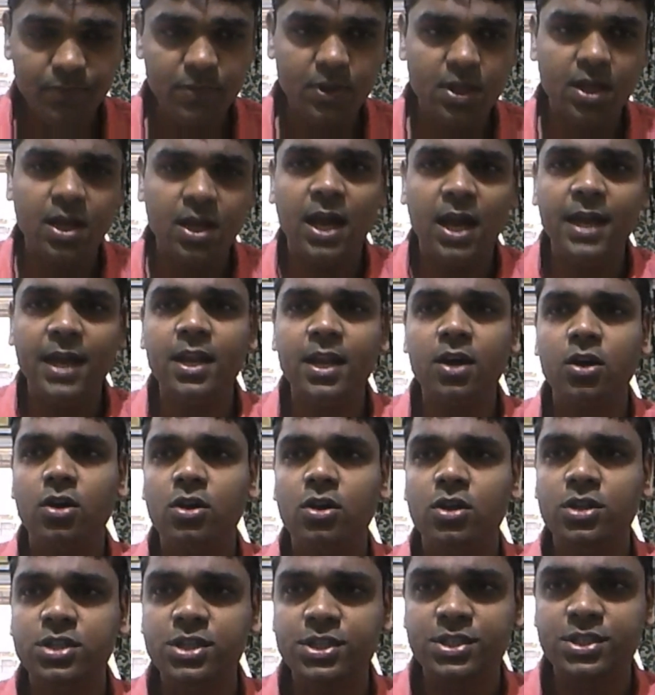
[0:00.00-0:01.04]
The
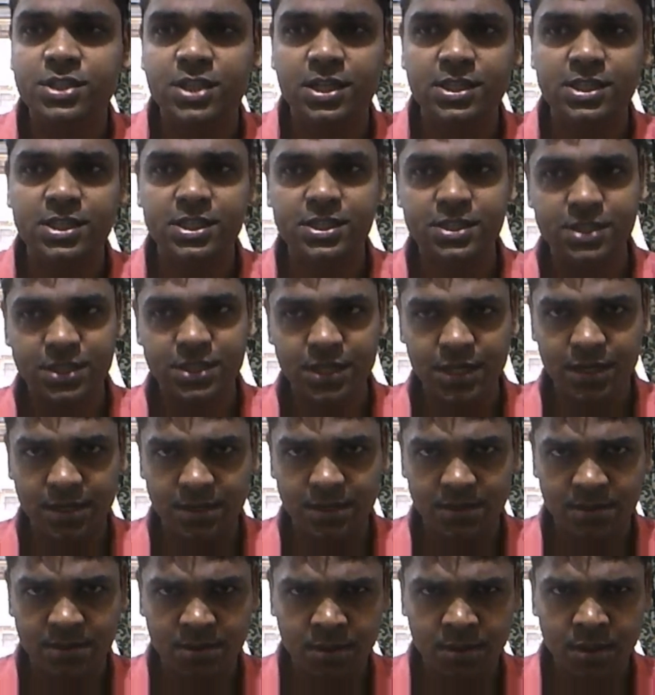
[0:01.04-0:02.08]
gynecologist suggested
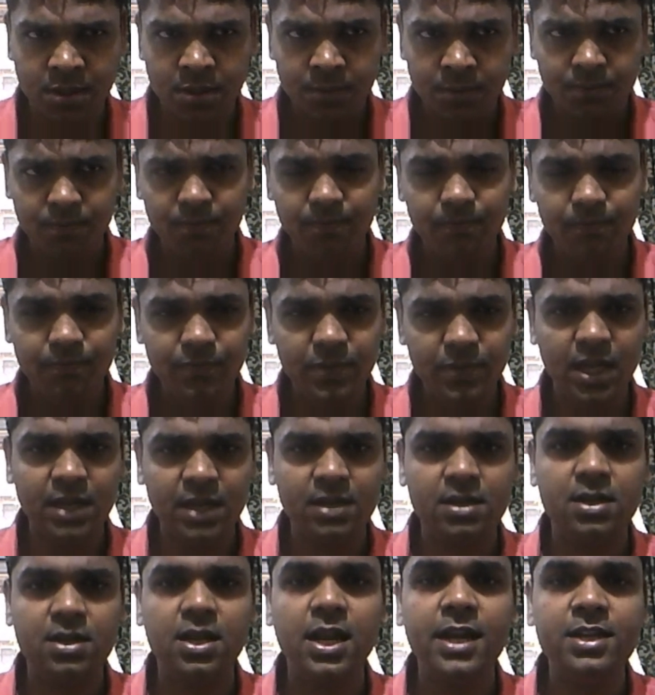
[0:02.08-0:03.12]

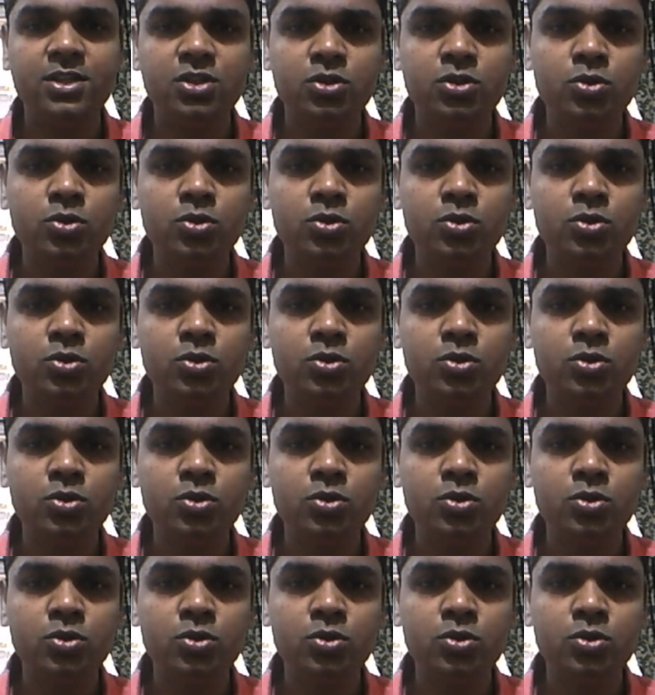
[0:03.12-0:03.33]
that let's